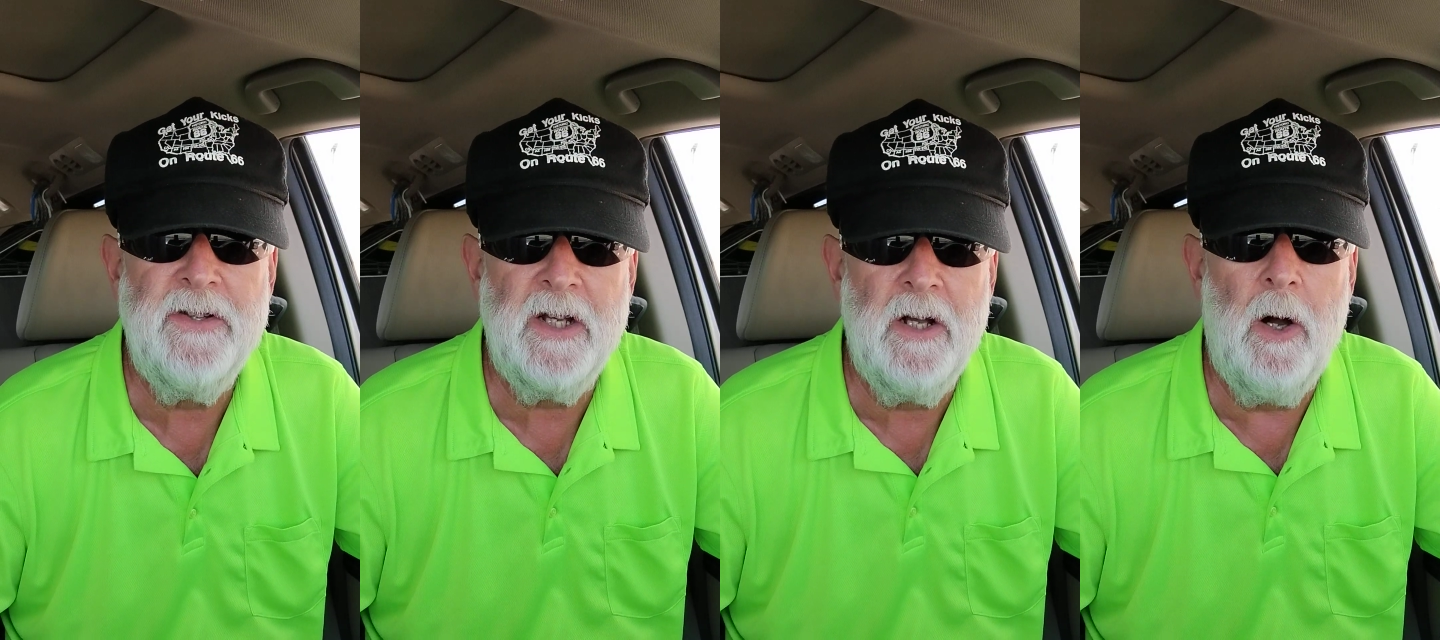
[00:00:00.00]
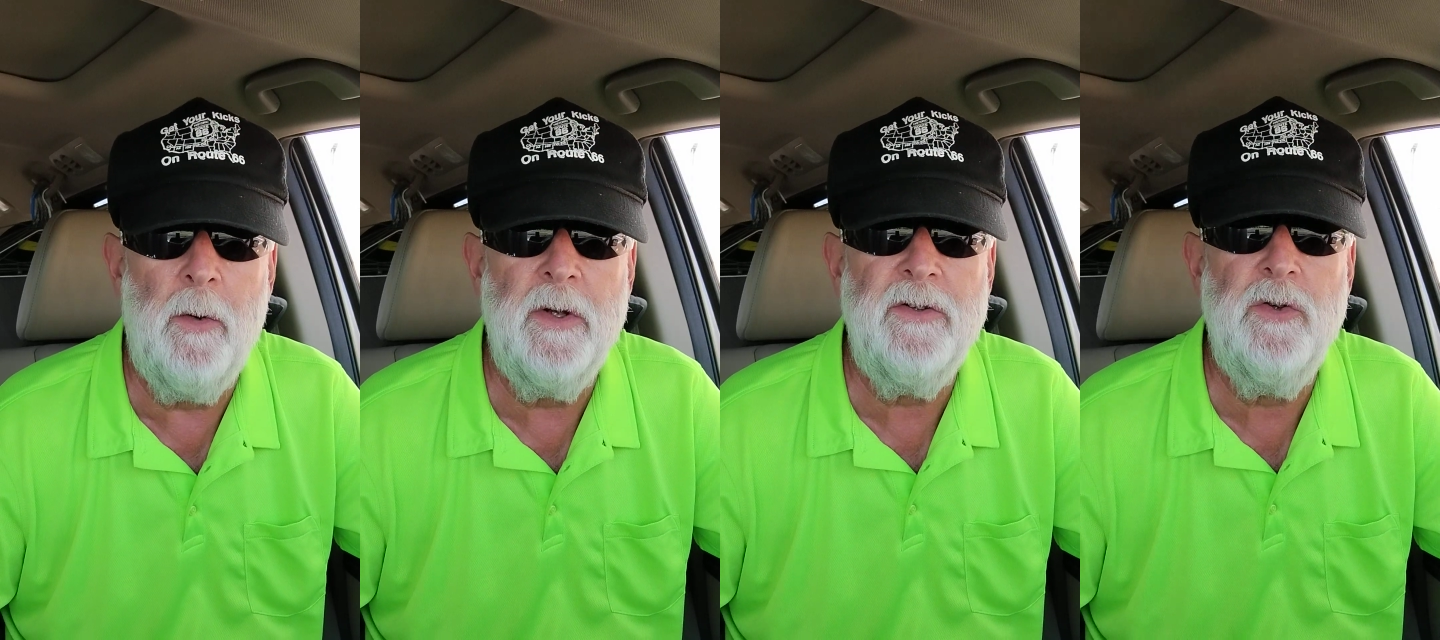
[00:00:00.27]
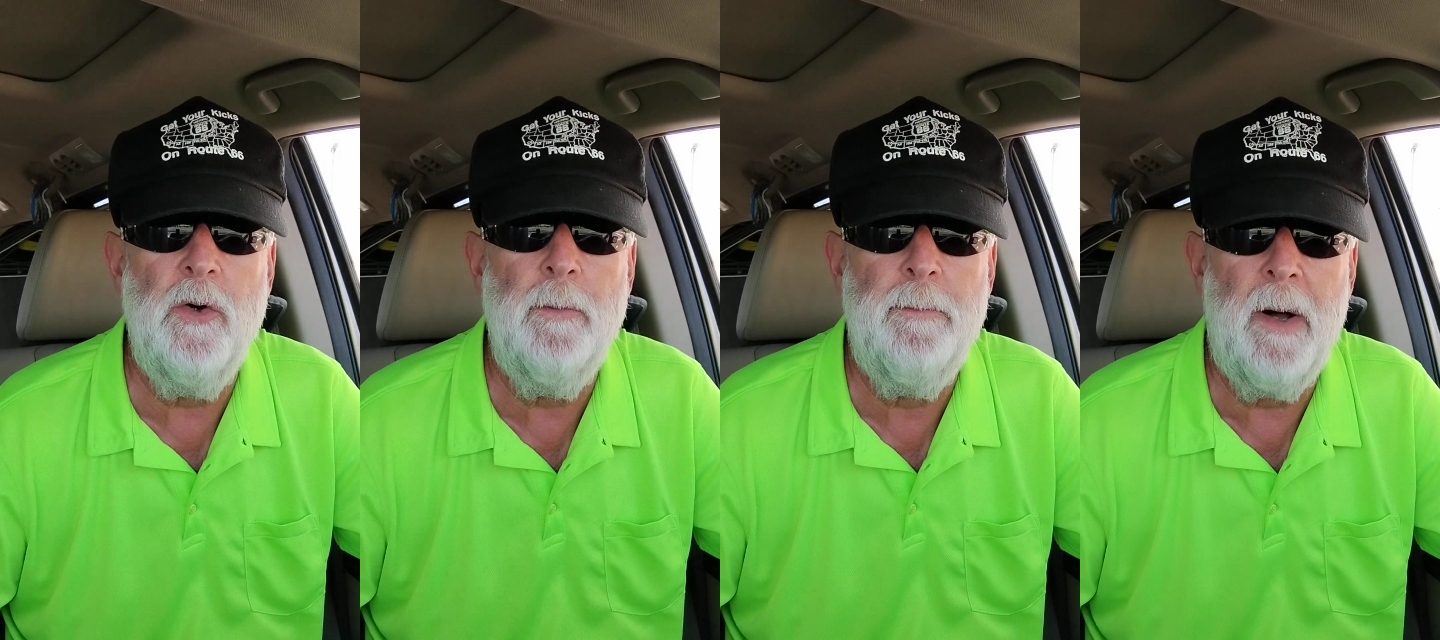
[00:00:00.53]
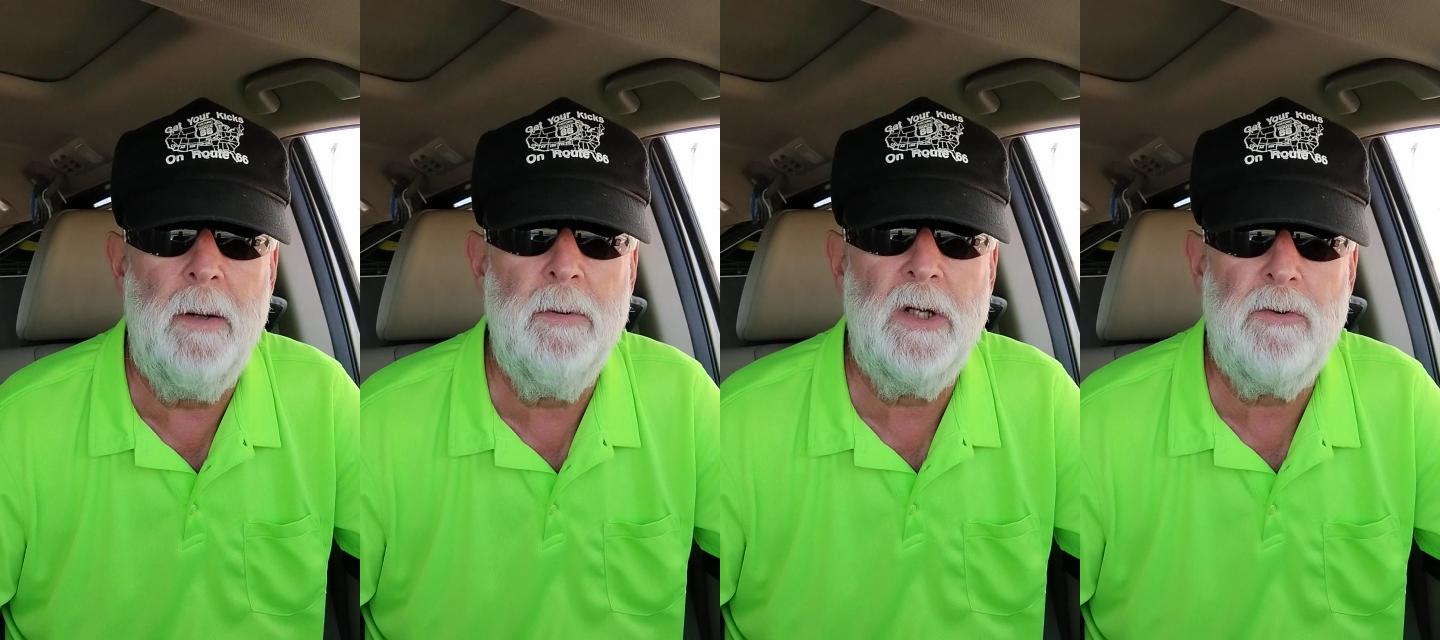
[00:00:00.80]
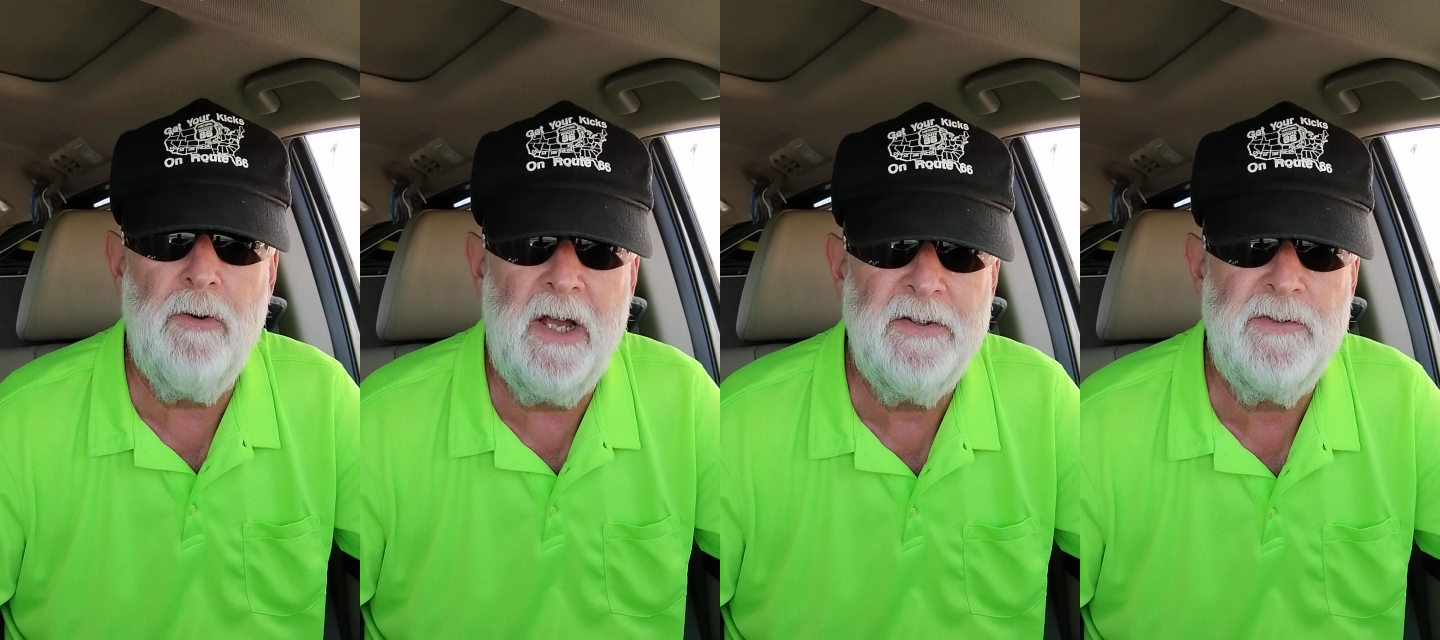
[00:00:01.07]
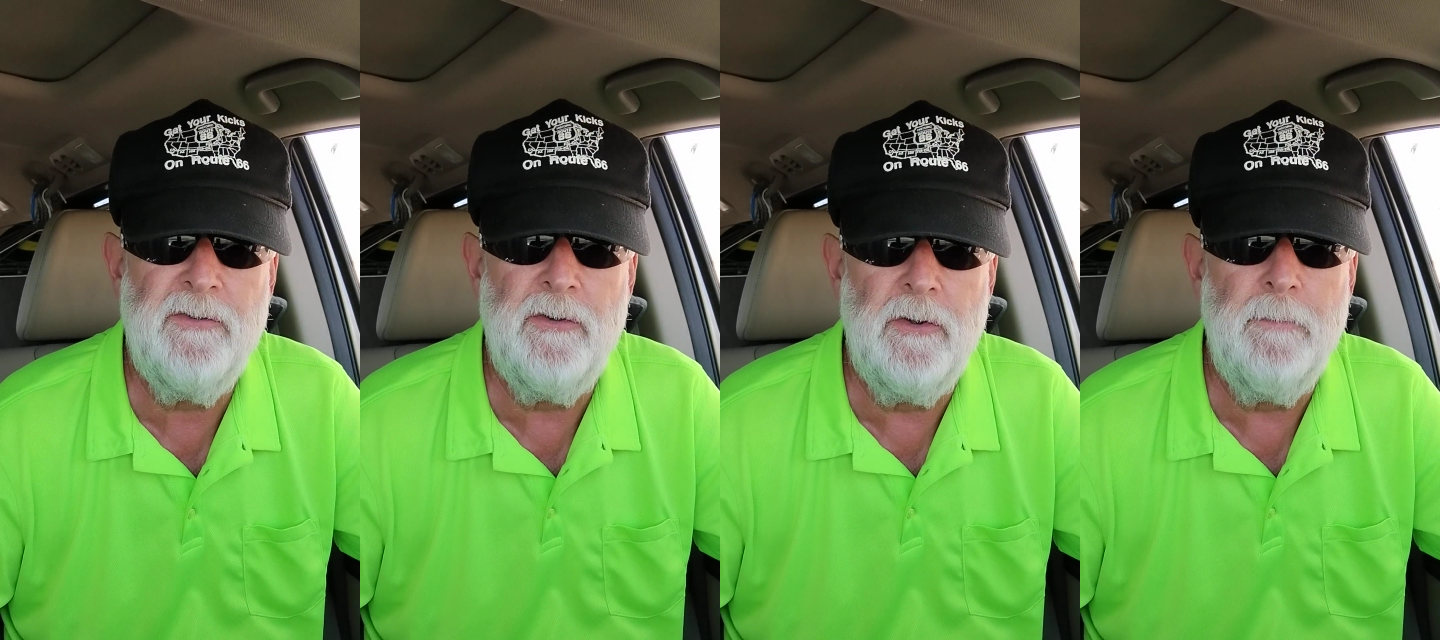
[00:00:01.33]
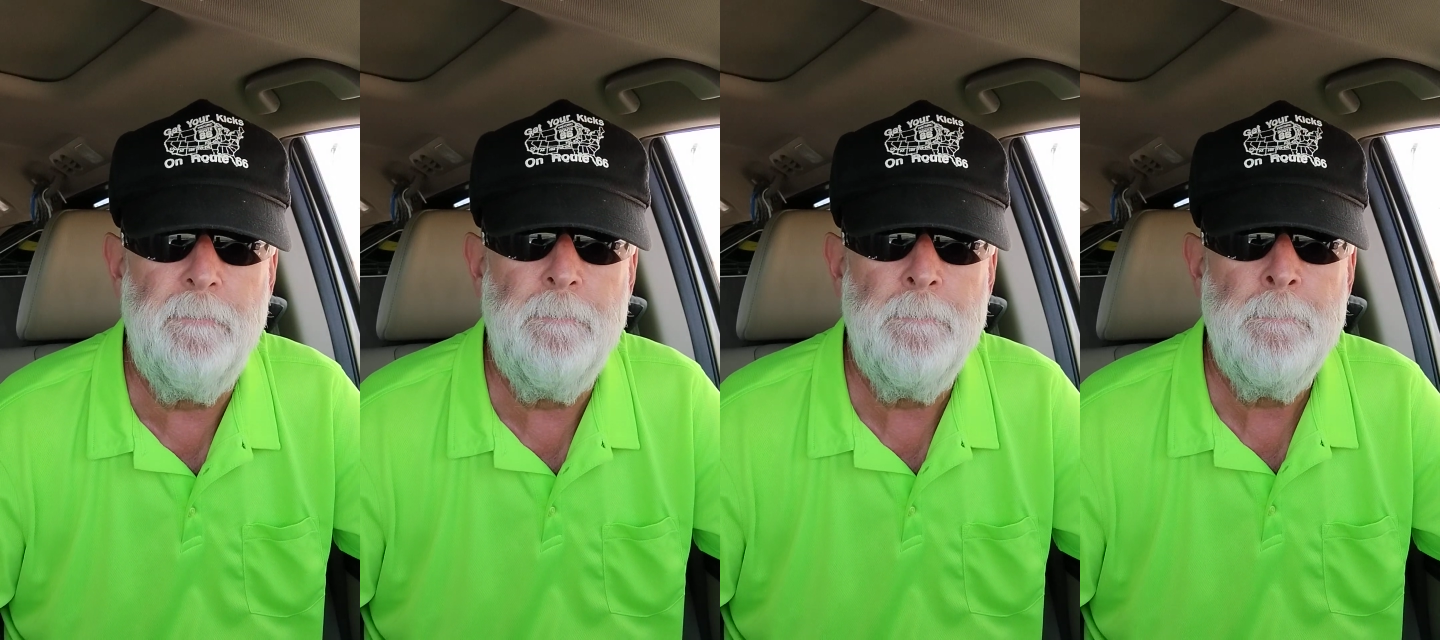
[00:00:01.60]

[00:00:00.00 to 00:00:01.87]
to going to a public restroom.